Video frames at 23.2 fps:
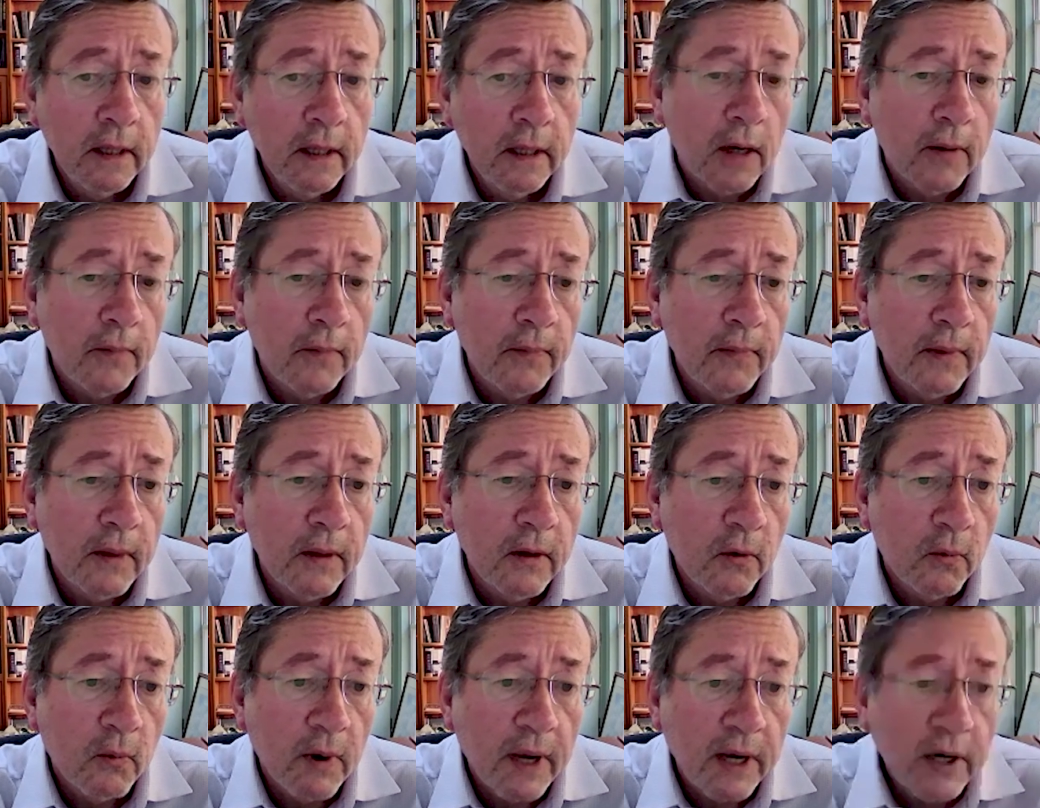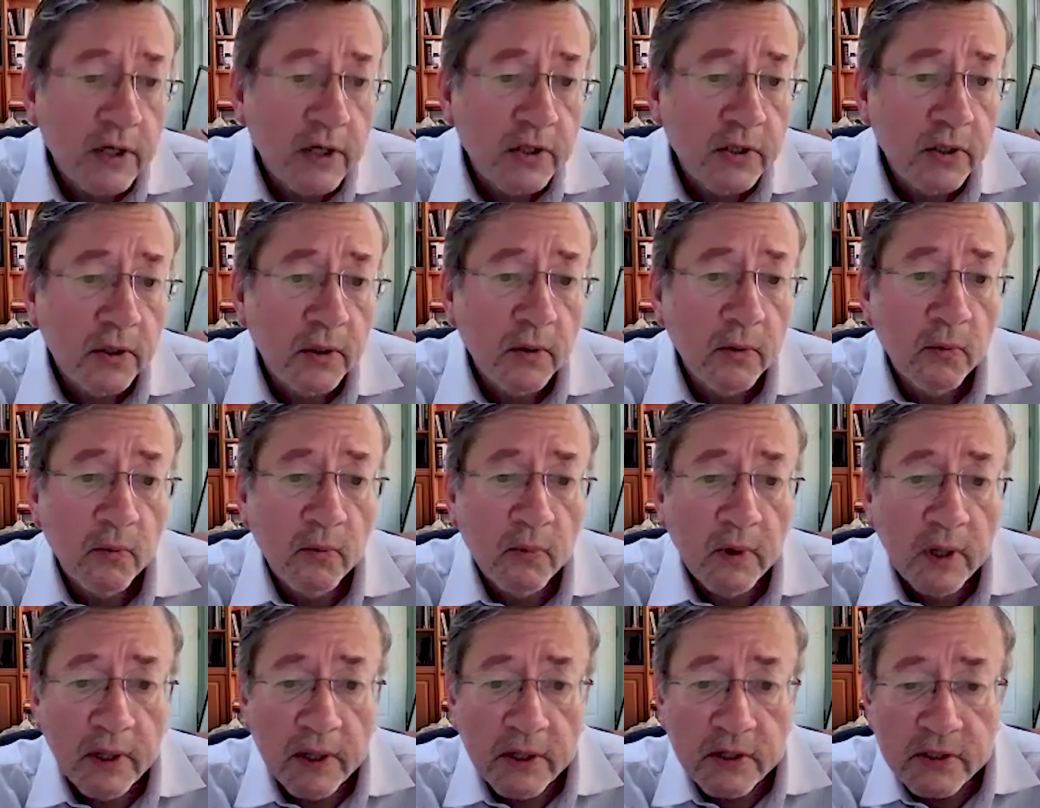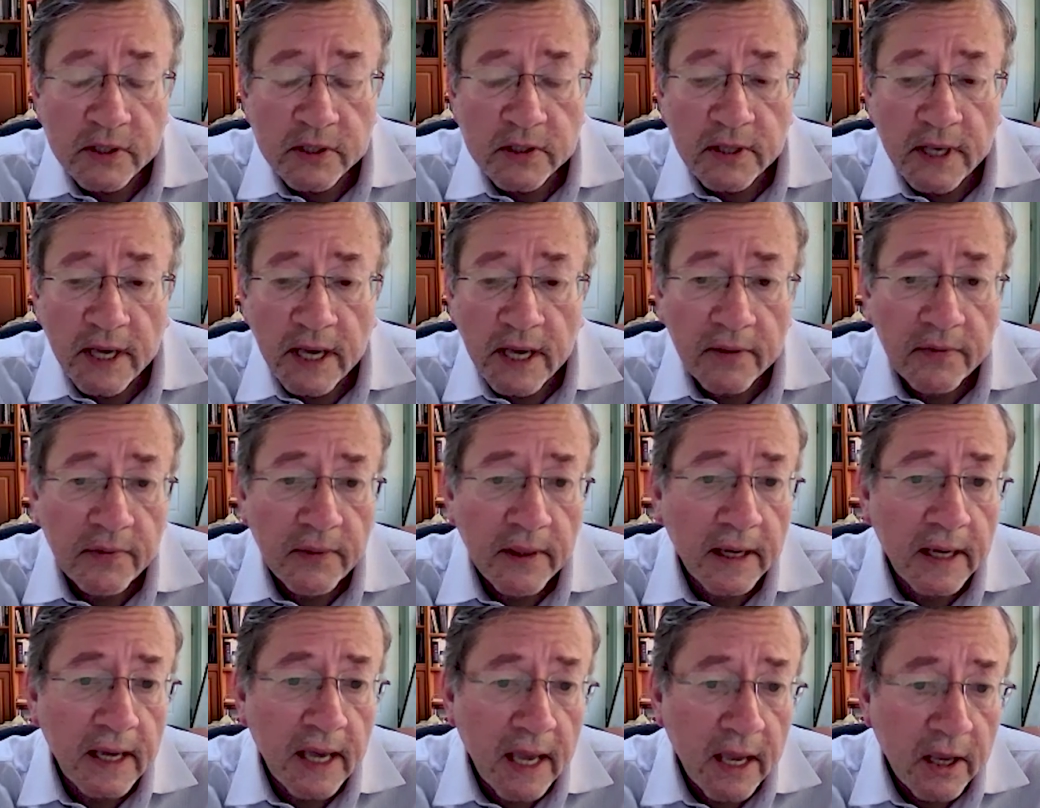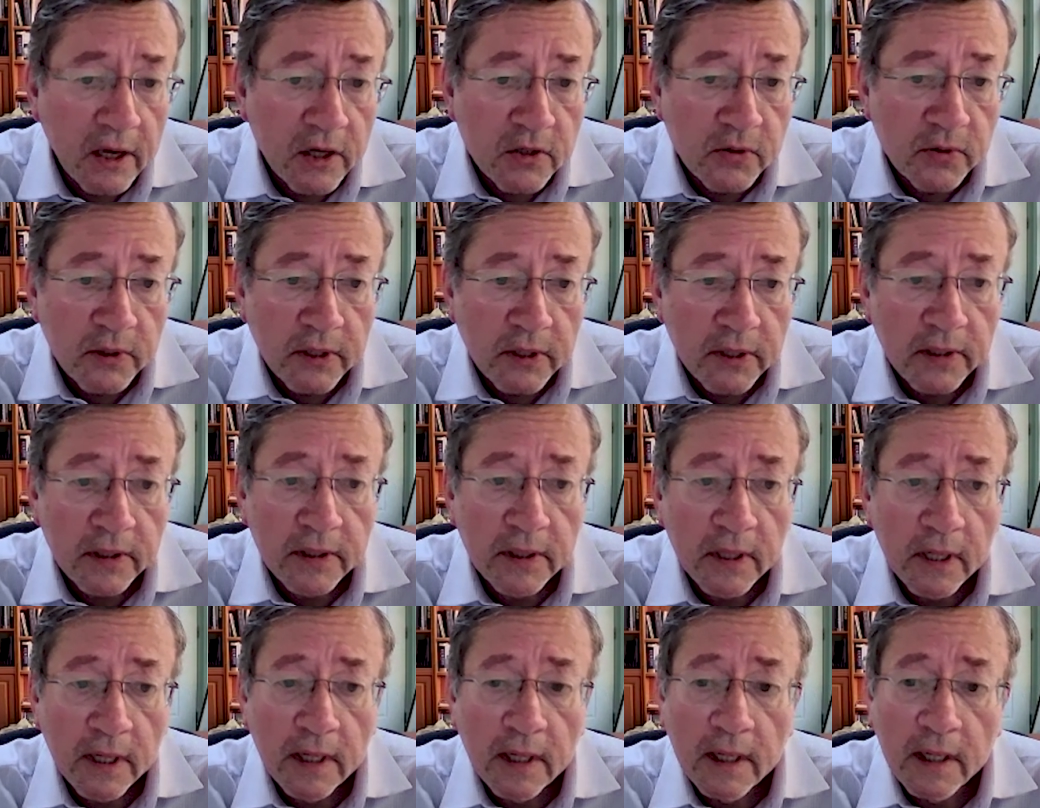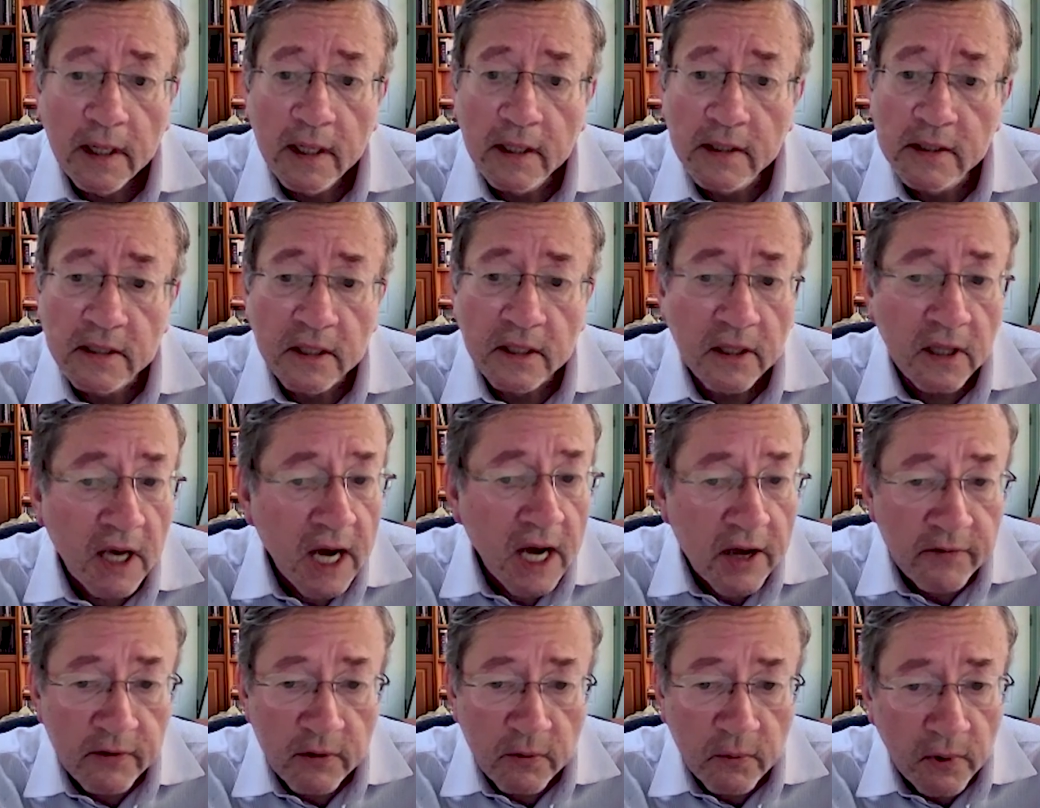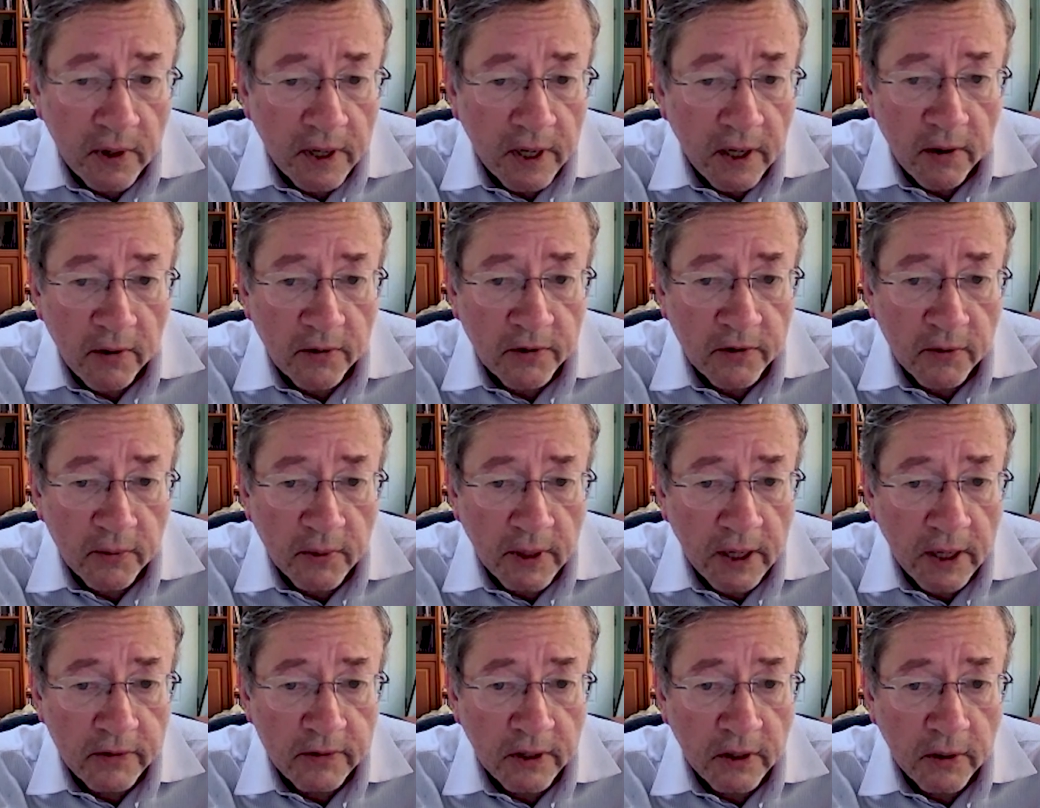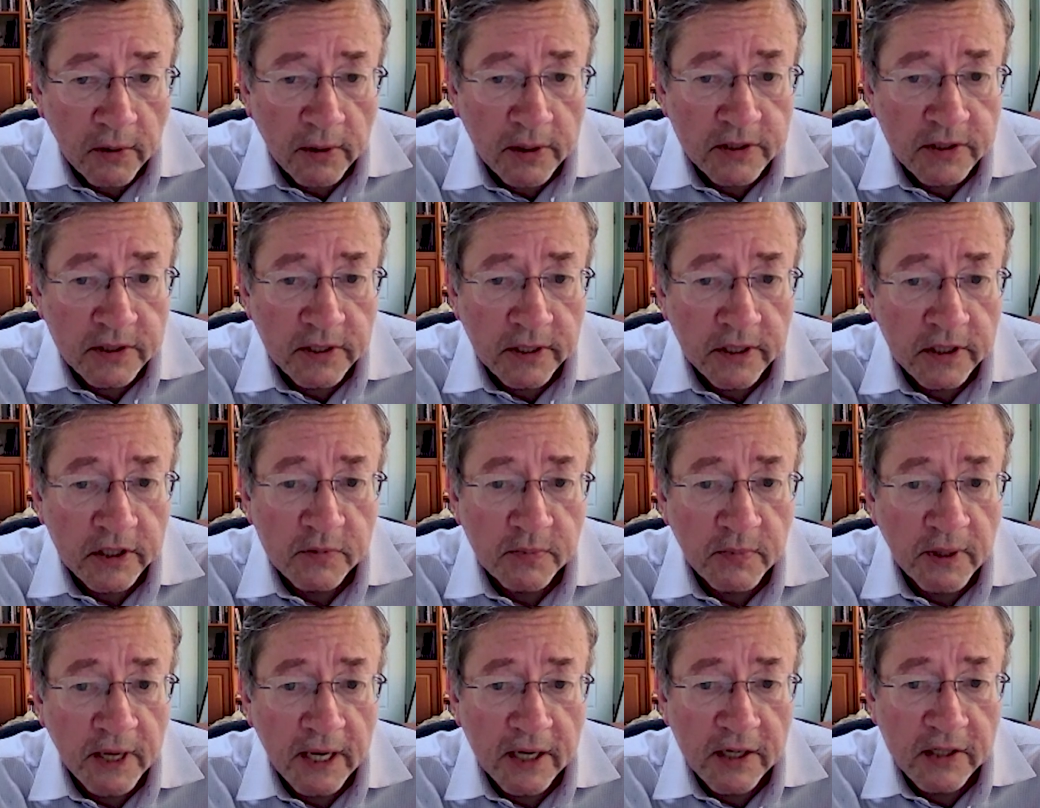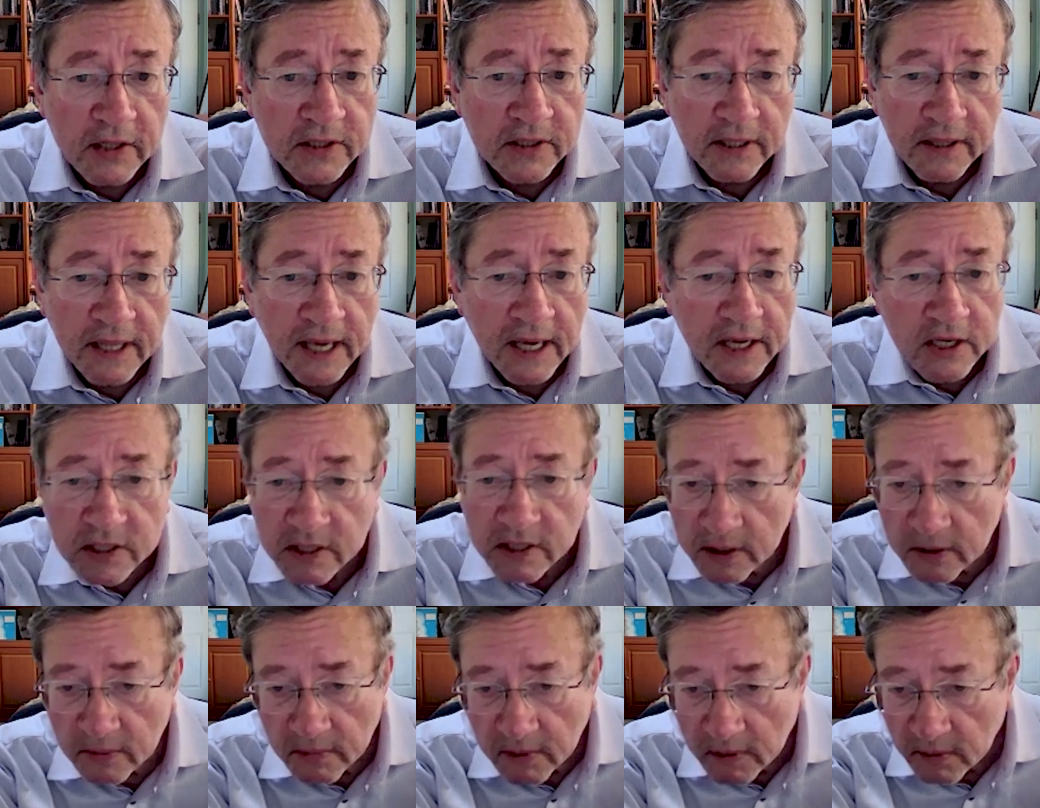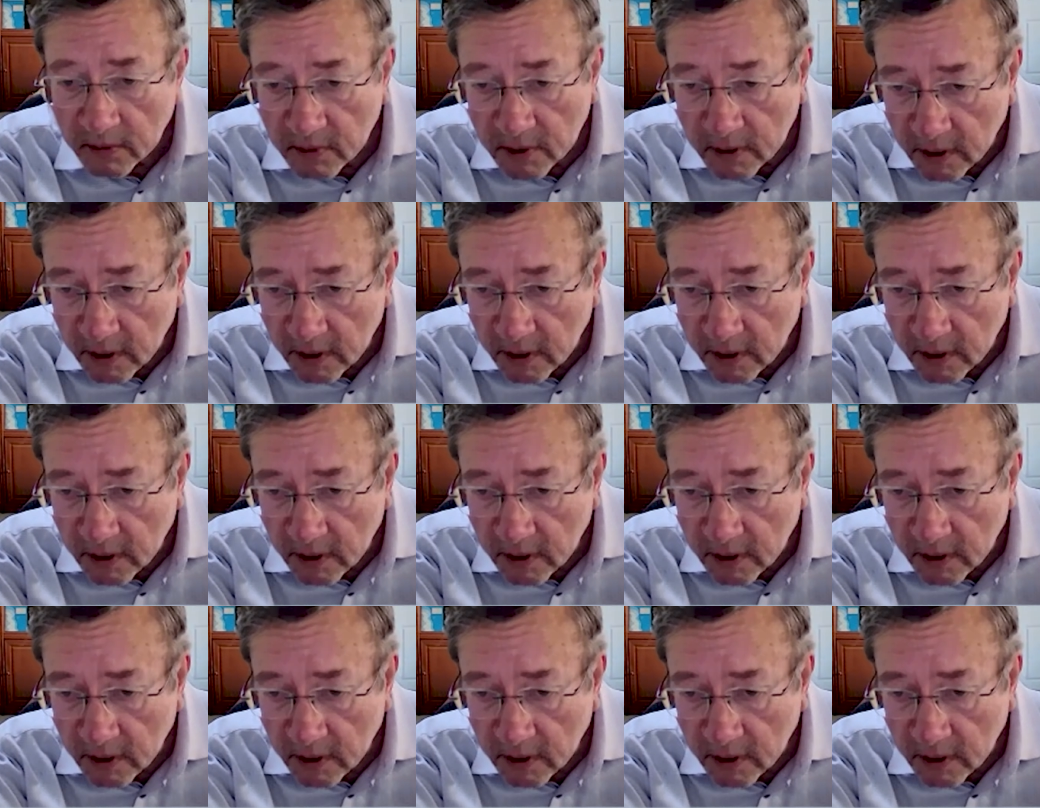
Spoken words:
The racial, religious, ethnic hatred is alive and well throughout the OSCE space, and that's an